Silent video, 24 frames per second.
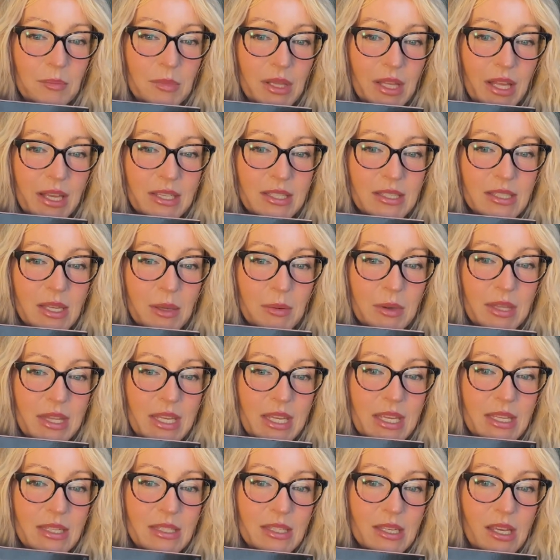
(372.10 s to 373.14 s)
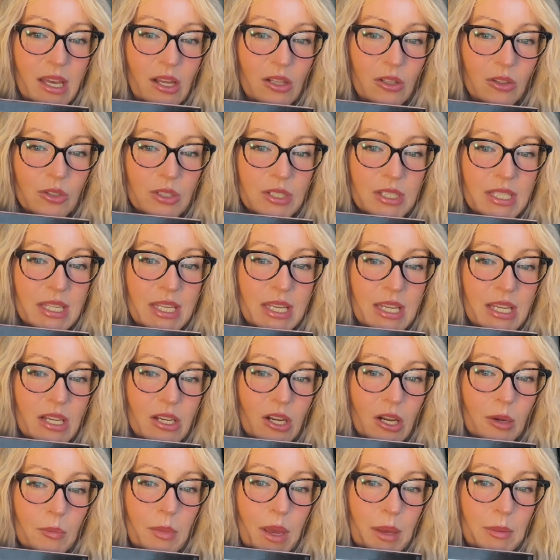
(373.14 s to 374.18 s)
like some of these colors
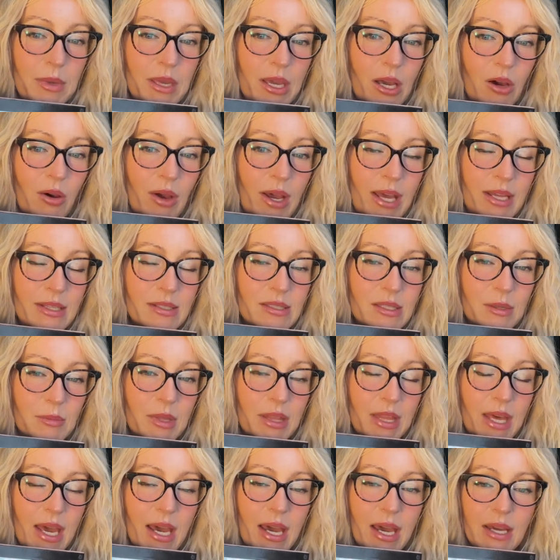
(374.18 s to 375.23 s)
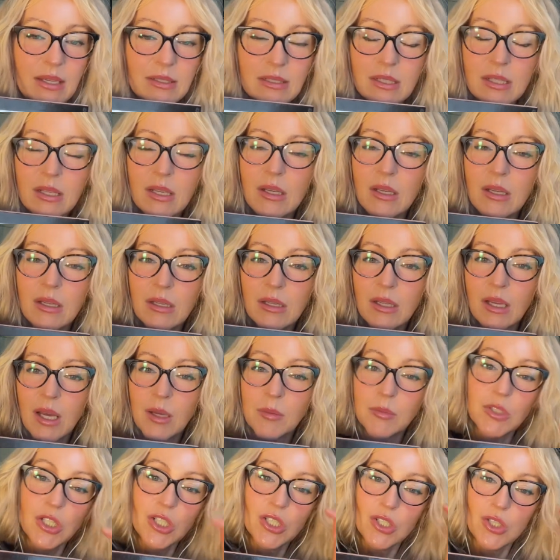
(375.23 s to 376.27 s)
here. Maybe I'll add some of that
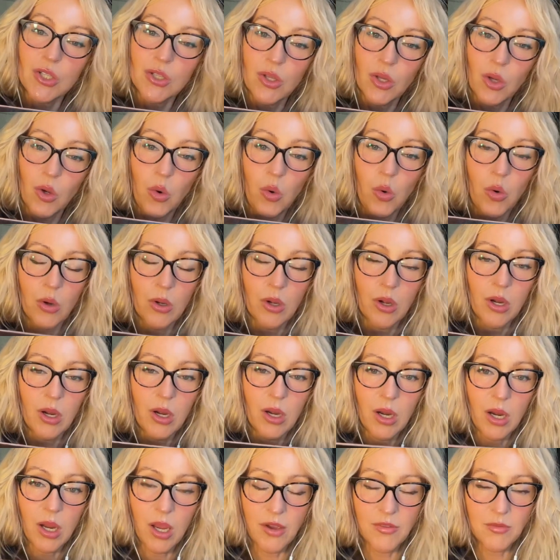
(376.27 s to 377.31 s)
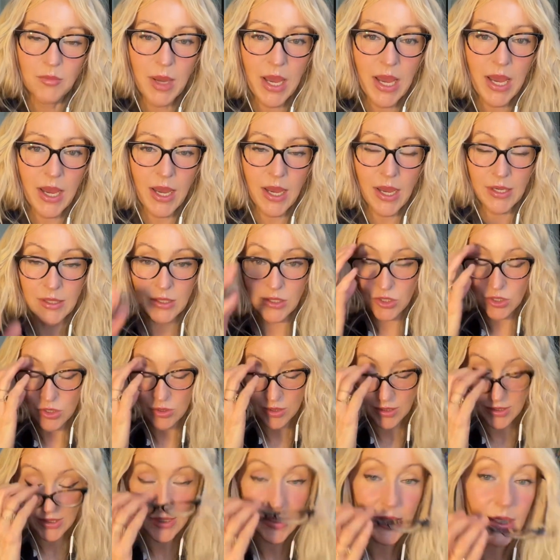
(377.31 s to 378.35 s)
just to the corner of my eye. And as
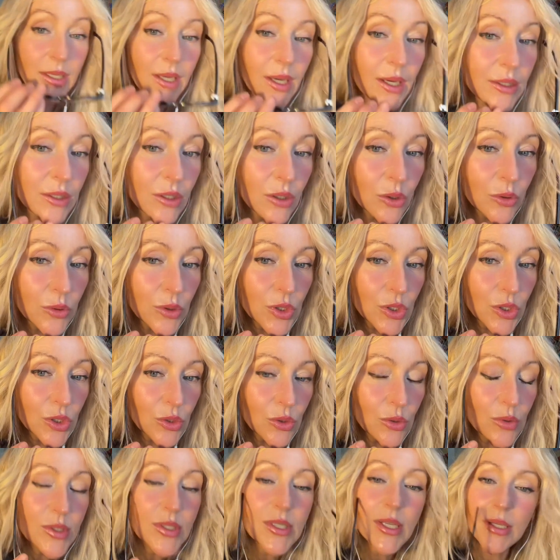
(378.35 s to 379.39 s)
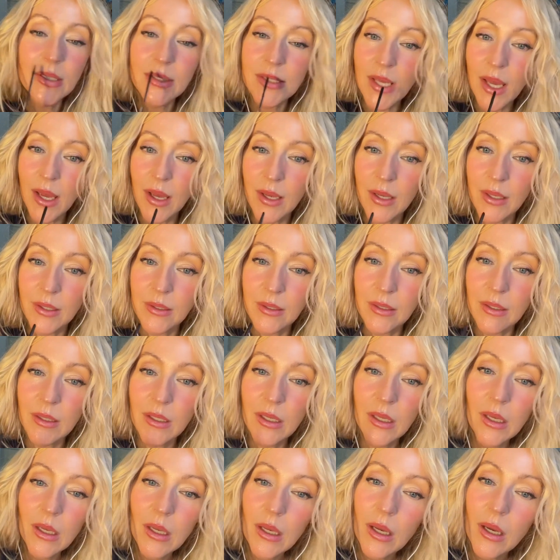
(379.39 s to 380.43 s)
you can see, I don't use a ton
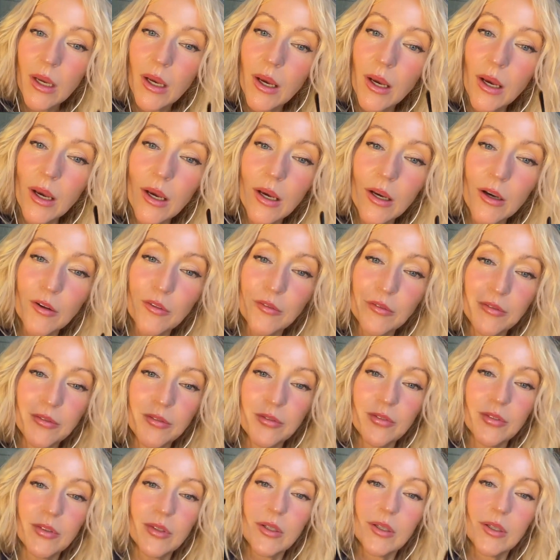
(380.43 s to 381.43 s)
of